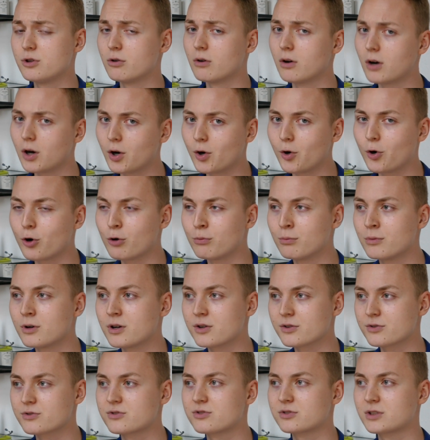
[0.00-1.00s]
you are
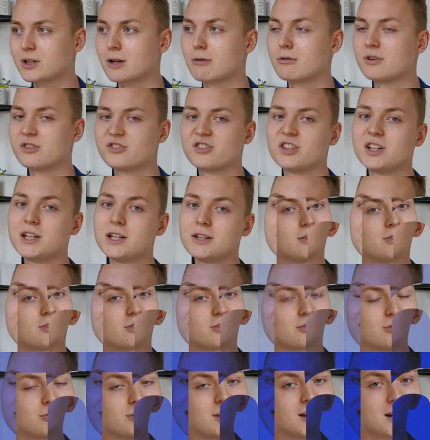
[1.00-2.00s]
almost
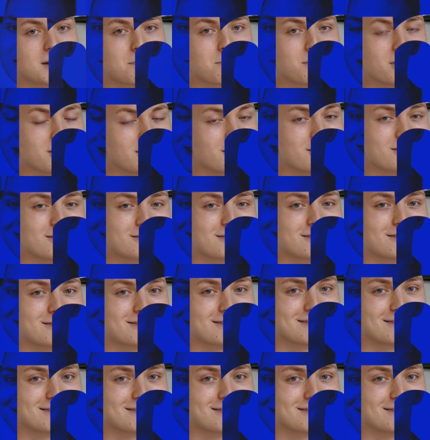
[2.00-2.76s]
guaranteed to get admitted.